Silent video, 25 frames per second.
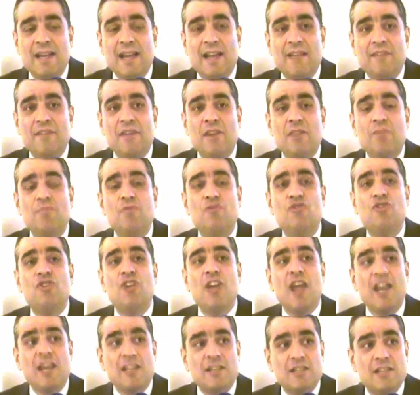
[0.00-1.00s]
and the
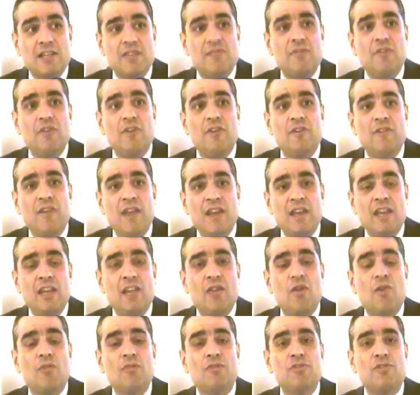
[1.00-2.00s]
objective of any
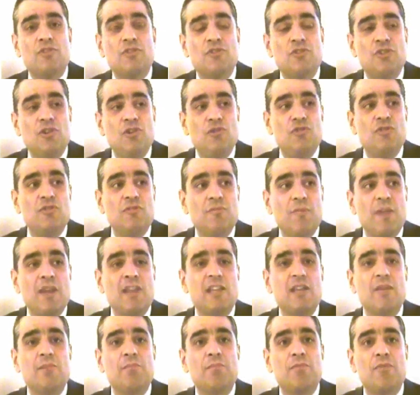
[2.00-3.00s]

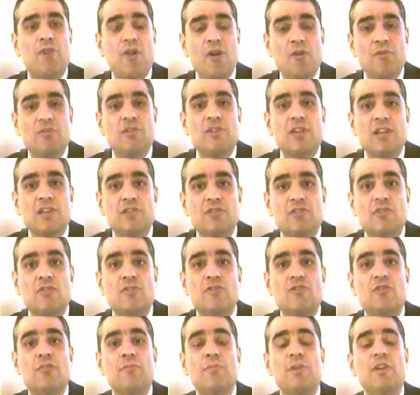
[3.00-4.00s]
constitution-making process
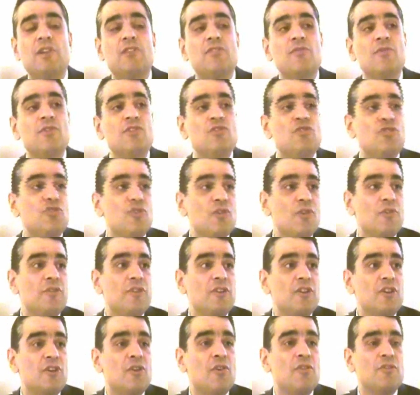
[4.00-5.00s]
should be to ensure
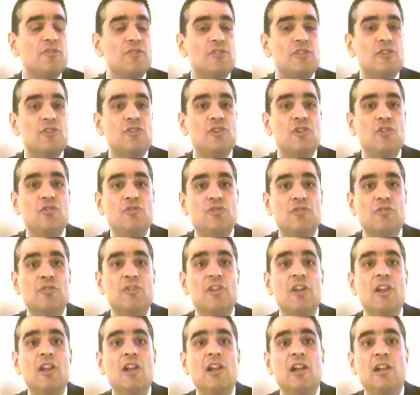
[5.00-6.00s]
that a constitution